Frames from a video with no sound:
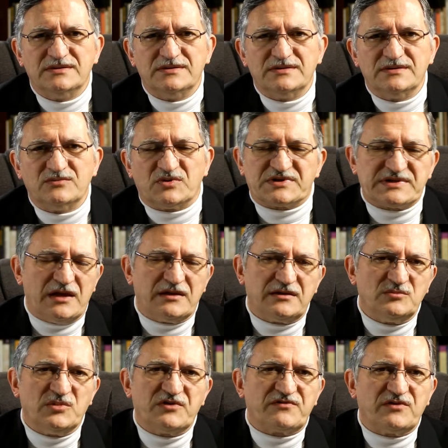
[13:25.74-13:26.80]
Was that the
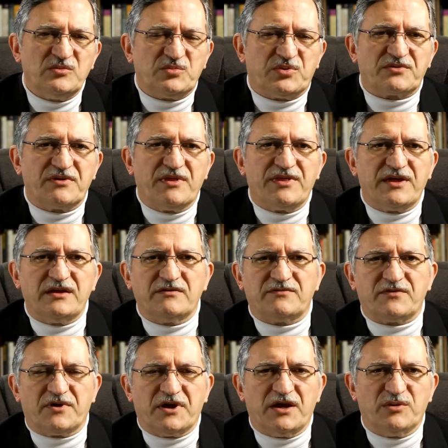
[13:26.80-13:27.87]
most important thing
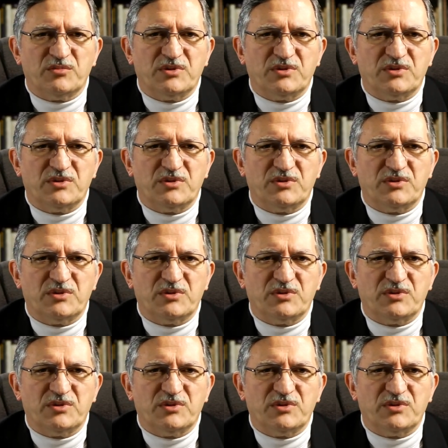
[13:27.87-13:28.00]
for him?